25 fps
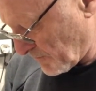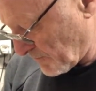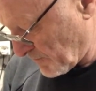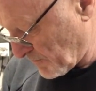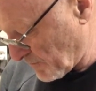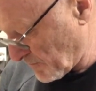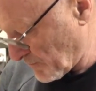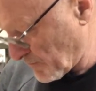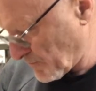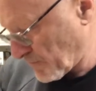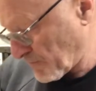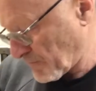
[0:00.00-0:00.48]

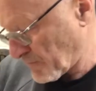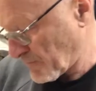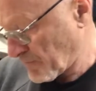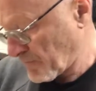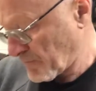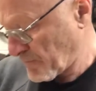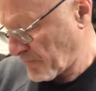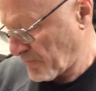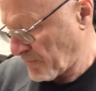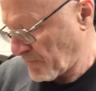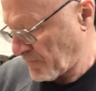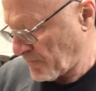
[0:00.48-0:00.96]

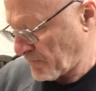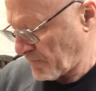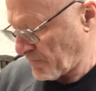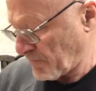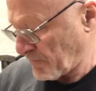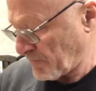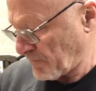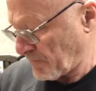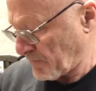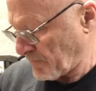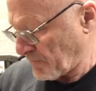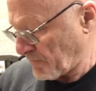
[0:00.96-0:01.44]

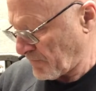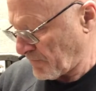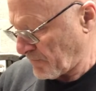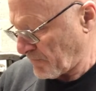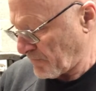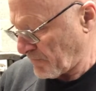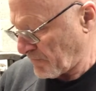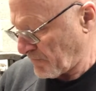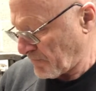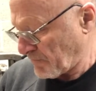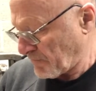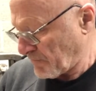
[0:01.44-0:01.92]

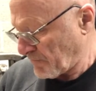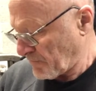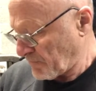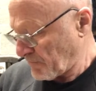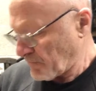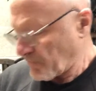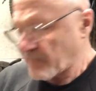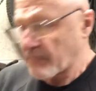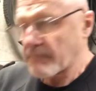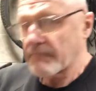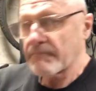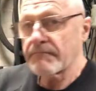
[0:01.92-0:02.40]

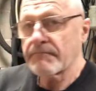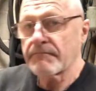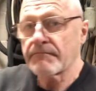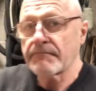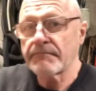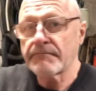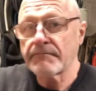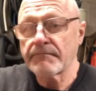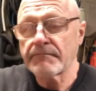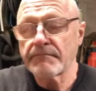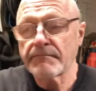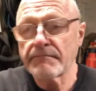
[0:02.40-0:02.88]

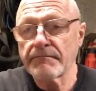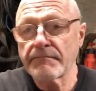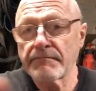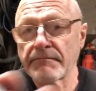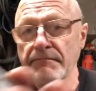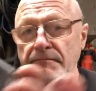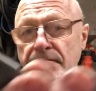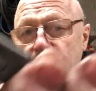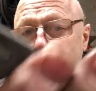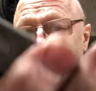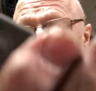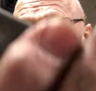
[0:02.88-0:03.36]

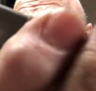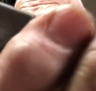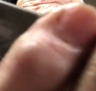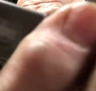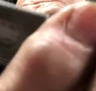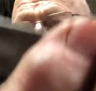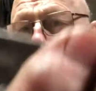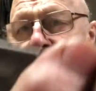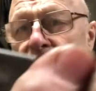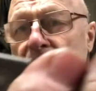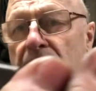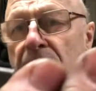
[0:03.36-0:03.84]

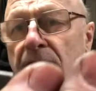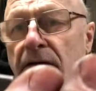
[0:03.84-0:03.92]
Nobody speaks.